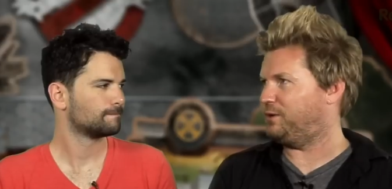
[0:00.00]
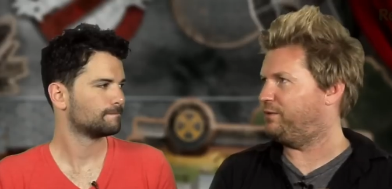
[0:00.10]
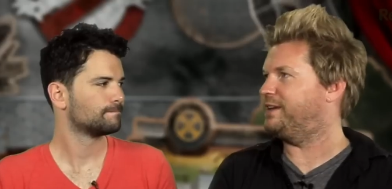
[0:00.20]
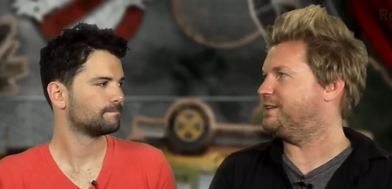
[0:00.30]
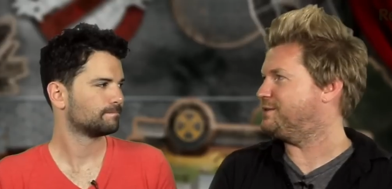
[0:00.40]
Speaker 1: what you
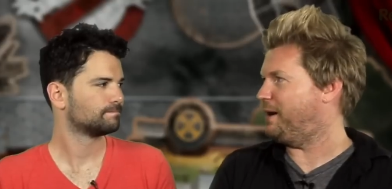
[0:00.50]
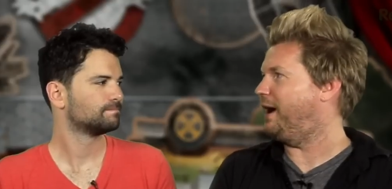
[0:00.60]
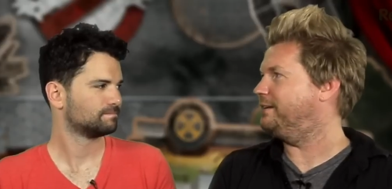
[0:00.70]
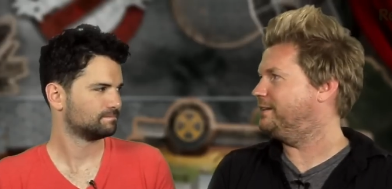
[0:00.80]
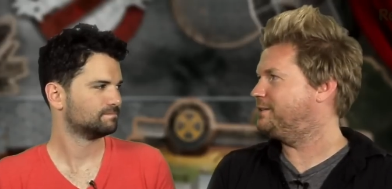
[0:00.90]
think it's
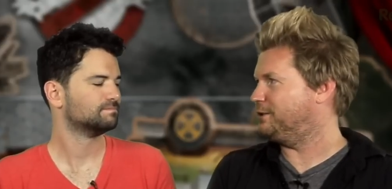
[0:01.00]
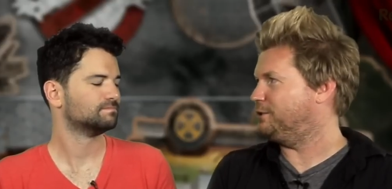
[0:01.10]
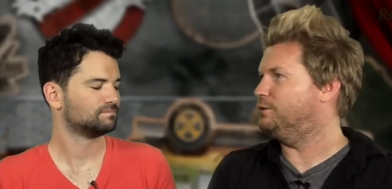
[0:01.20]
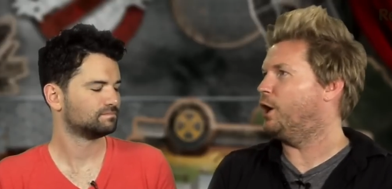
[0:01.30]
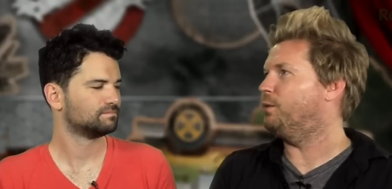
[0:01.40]
about until mm.
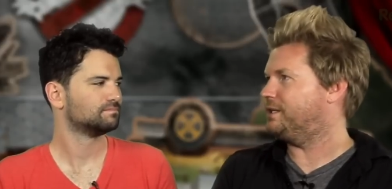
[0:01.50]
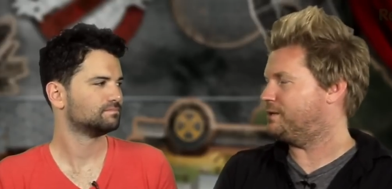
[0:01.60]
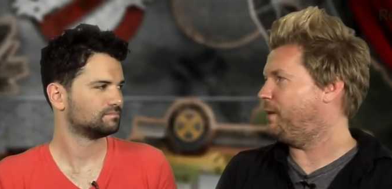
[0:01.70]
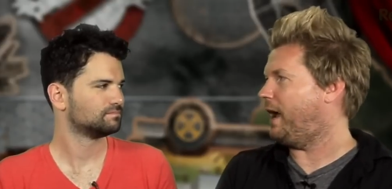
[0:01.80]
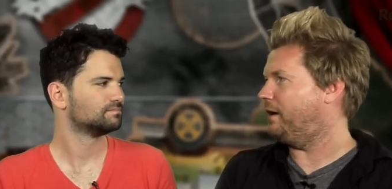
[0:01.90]
you know what
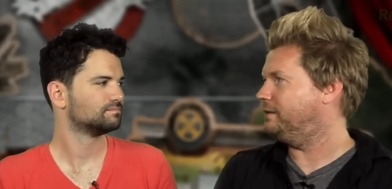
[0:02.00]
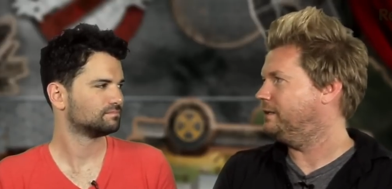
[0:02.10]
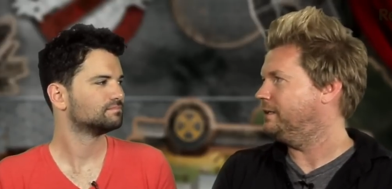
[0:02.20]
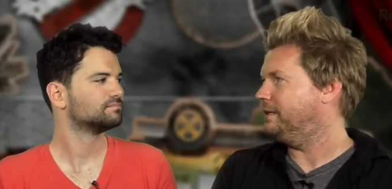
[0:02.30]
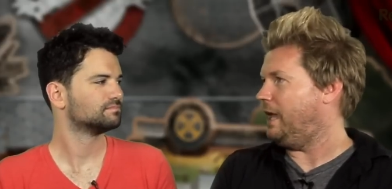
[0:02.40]
it's about.
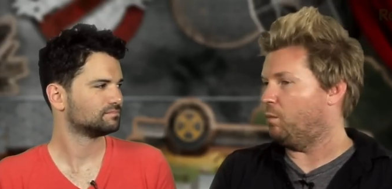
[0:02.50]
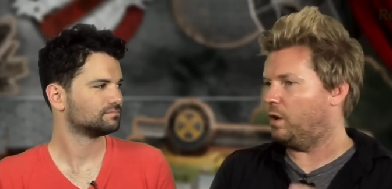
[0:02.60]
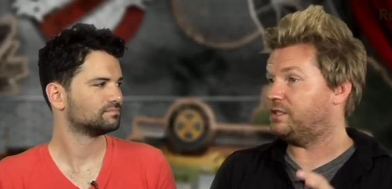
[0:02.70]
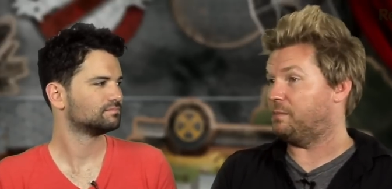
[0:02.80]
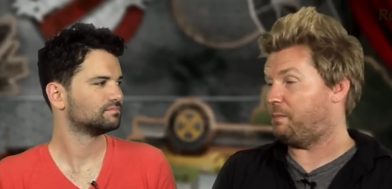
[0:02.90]
And yeah.
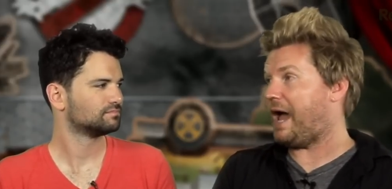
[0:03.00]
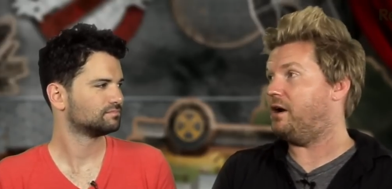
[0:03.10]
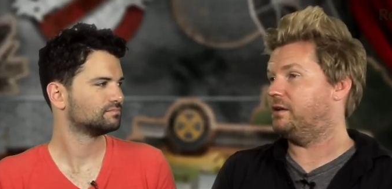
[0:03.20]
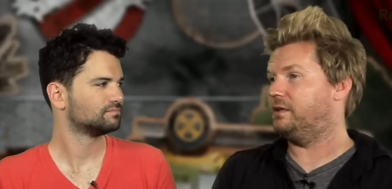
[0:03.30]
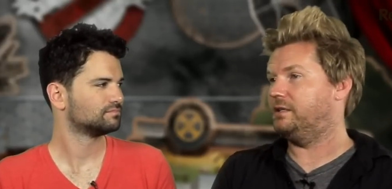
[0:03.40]
what it's
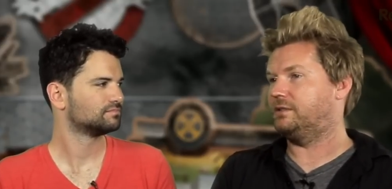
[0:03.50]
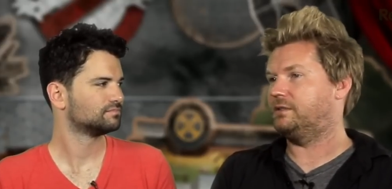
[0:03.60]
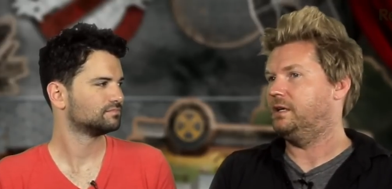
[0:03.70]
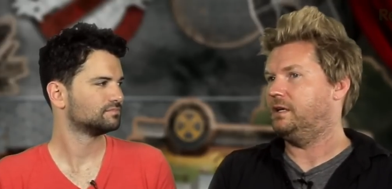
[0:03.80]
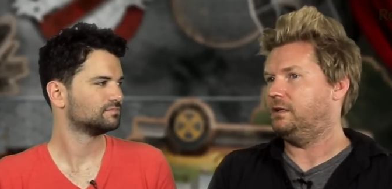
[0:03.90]
about
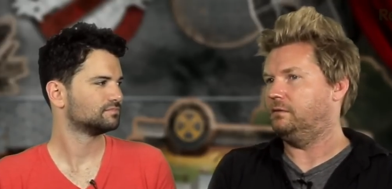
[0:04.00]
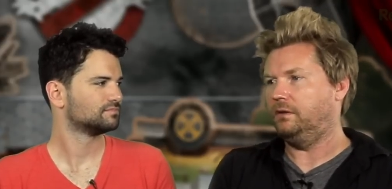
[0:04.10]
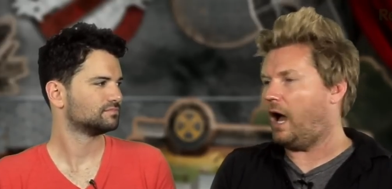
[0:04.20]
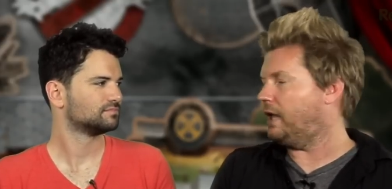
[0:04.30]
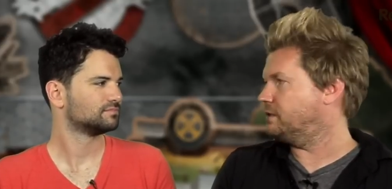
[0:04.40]
is
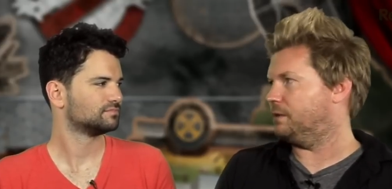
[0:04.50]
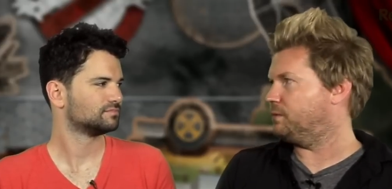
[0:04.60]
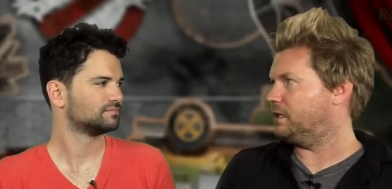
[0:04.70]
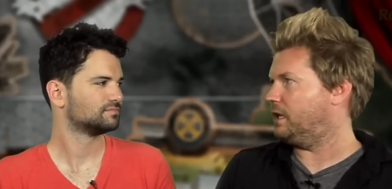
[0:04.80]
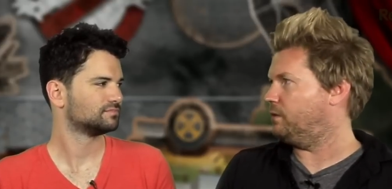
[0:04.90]
not
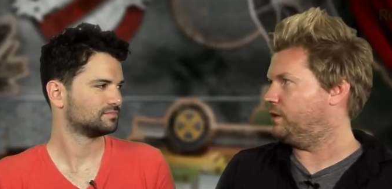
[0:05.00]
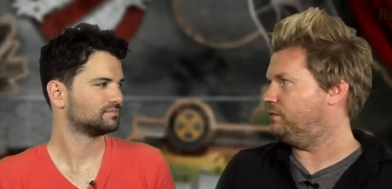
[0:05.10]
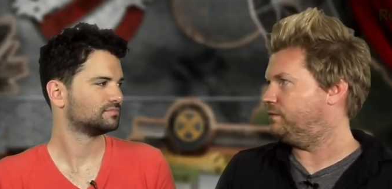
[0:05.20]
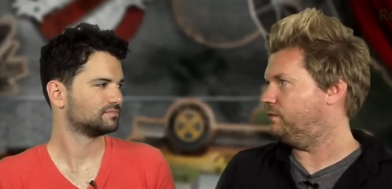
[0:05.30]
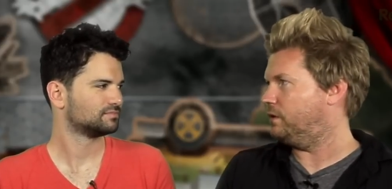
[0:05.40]
something that
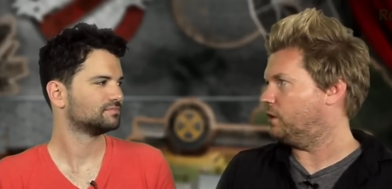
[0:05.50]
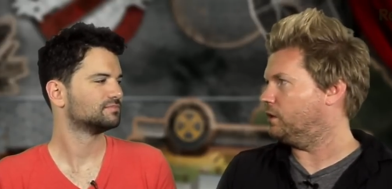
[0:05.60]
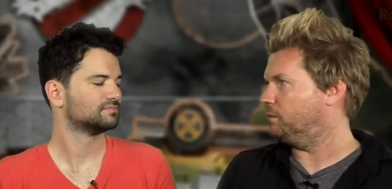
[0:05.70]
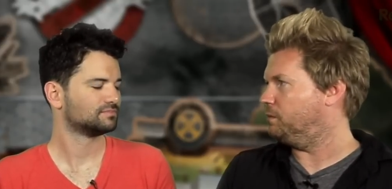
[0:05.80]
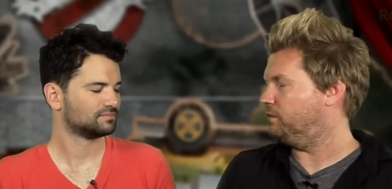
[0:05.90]
we've
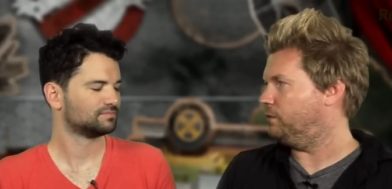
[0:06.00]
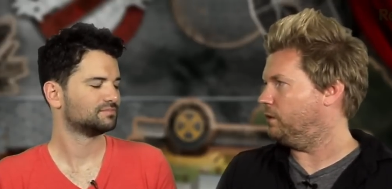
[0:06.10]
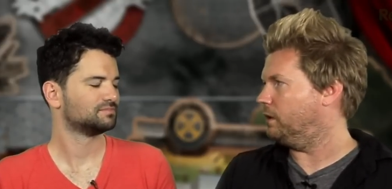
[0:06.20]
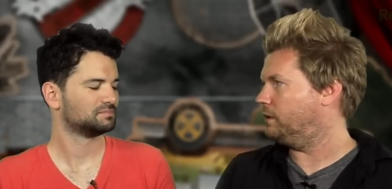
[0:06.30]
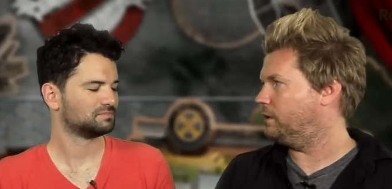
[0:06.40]
heard
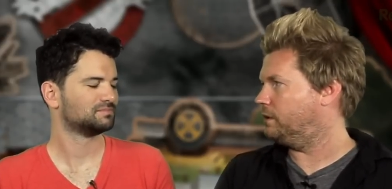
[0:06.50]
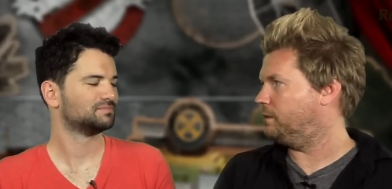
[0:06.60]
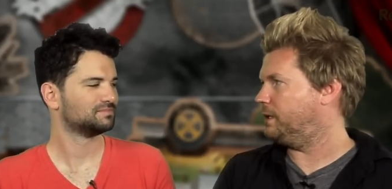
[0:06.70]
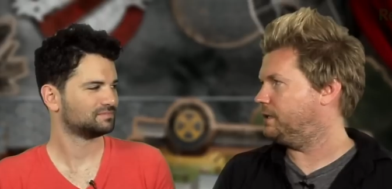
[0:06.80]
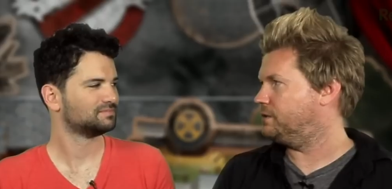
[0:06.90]
before. You mm. know what
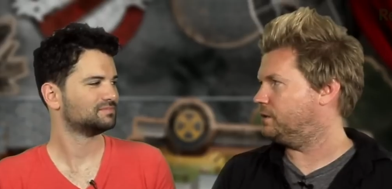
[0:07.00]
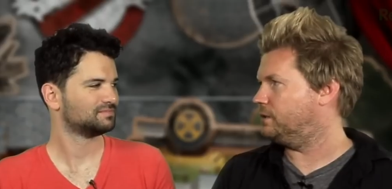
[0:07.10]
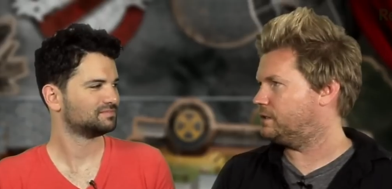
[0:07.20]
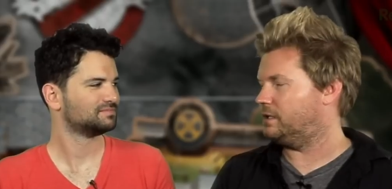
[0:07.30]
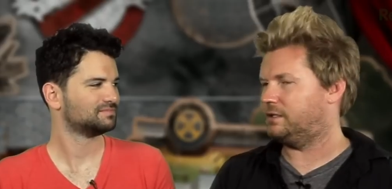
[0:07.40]
I mean? So
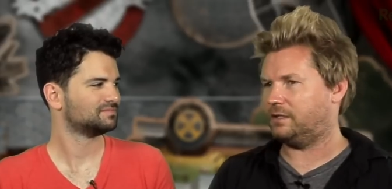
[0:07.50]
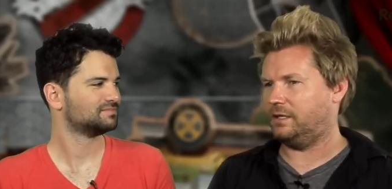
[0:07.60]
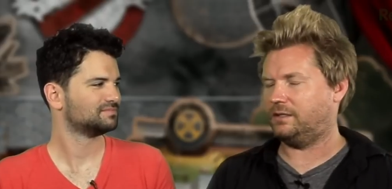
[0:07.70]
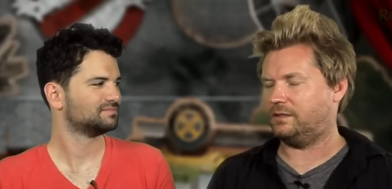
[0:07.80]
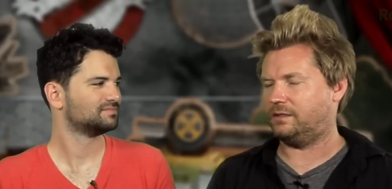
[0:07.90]
it's it's
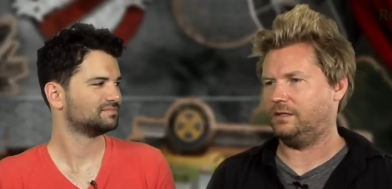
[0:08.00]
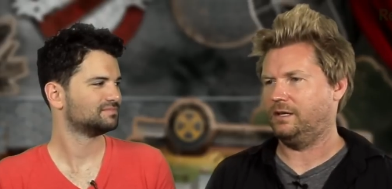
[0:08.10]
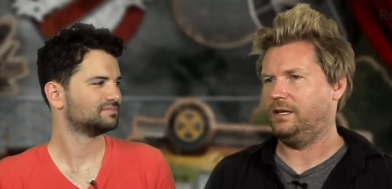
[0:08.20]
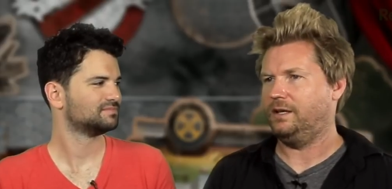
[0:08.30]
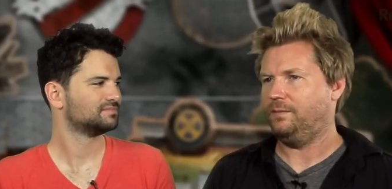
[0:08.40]
it's
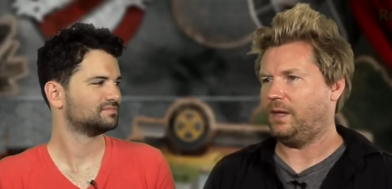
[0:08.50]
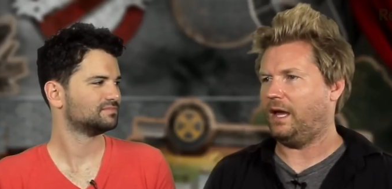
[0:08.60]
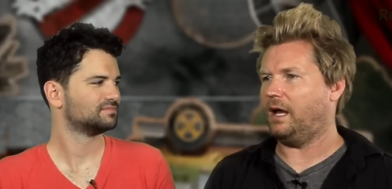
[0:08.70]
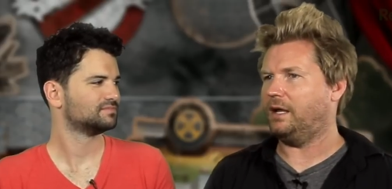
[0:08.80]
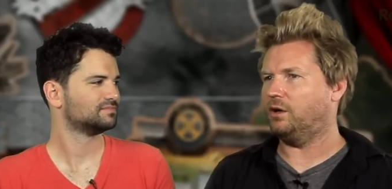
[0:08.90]

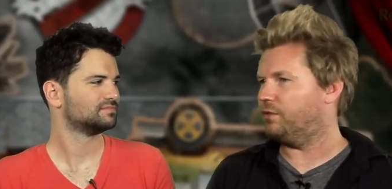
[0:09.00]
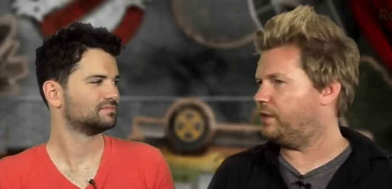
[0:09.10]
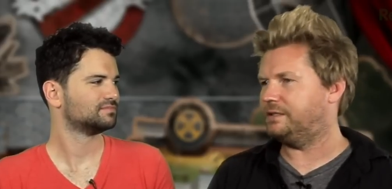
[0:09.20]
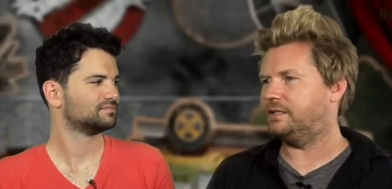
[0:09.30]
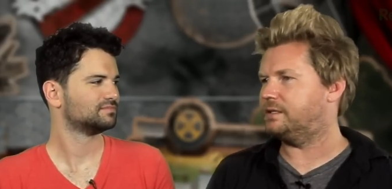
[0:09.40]
I, I don't.
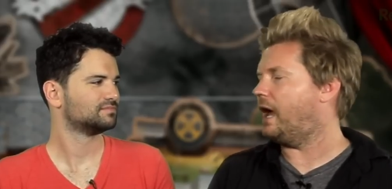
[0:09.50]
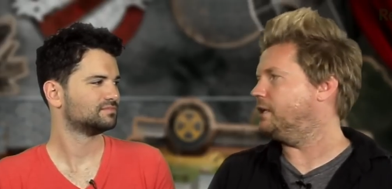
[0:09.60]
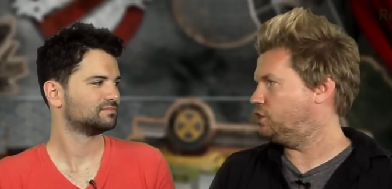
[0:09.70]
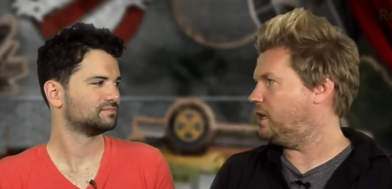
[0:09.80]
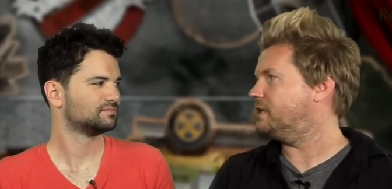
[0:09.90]
It's
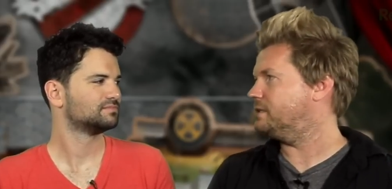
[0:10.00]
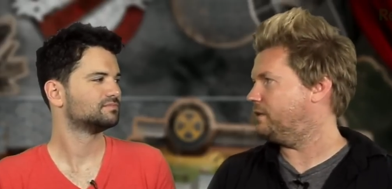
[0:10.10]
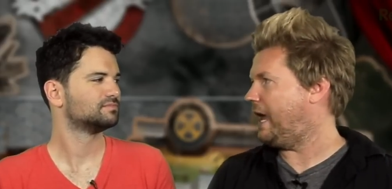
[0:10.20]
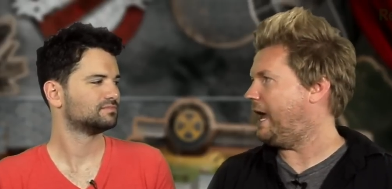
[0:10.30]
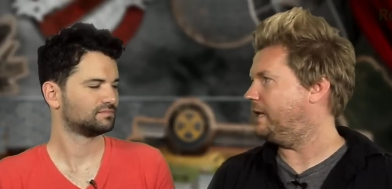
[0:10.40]
not
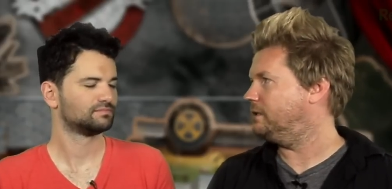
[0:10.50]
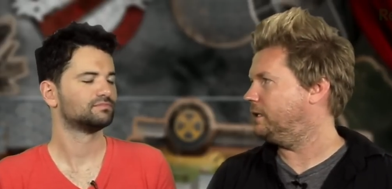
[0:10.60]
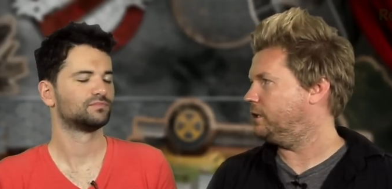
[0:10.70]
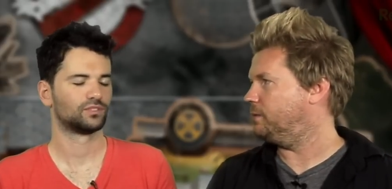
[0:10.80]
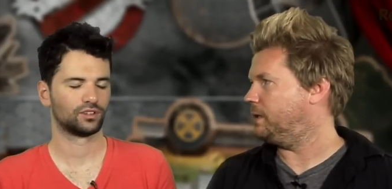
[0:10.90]
just that.
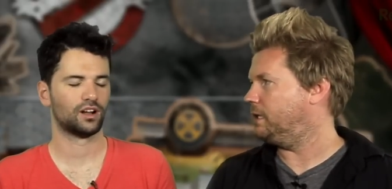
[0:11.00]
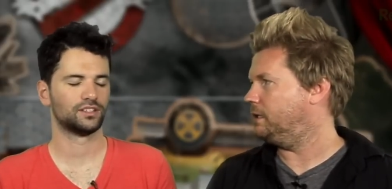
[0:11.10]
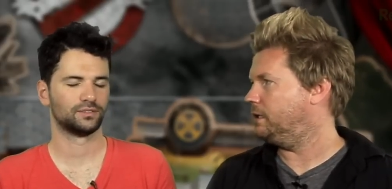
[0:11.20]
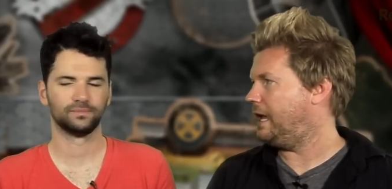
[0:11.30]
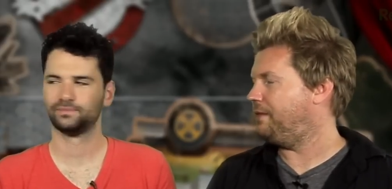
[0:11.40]
You know what I mean?
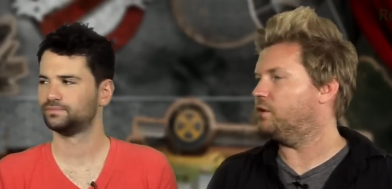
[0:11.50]
Awesome.